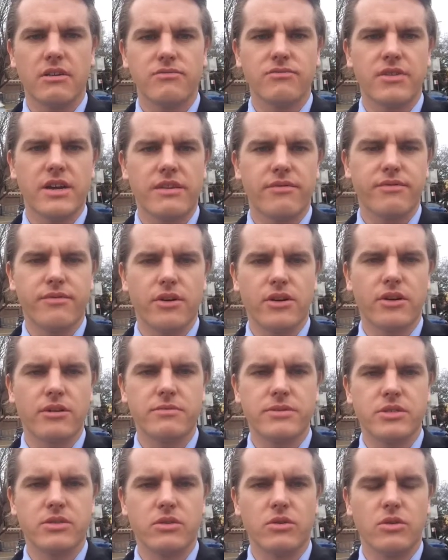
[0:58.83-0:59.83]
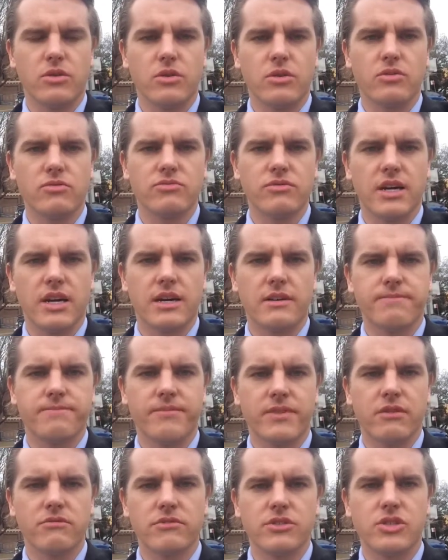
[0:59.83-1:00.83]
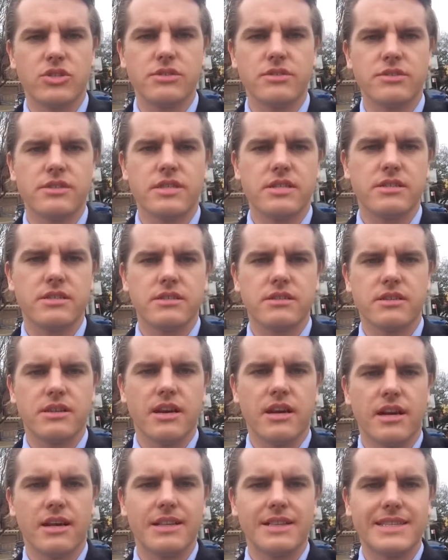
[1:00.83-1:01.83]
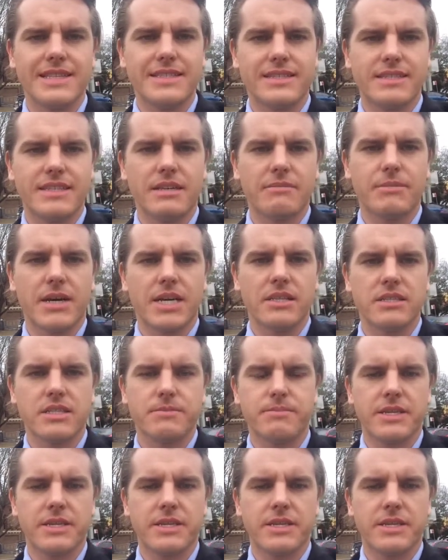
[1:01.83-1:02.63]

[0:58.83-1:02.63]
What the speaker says: refurbs or reduced its listing matters.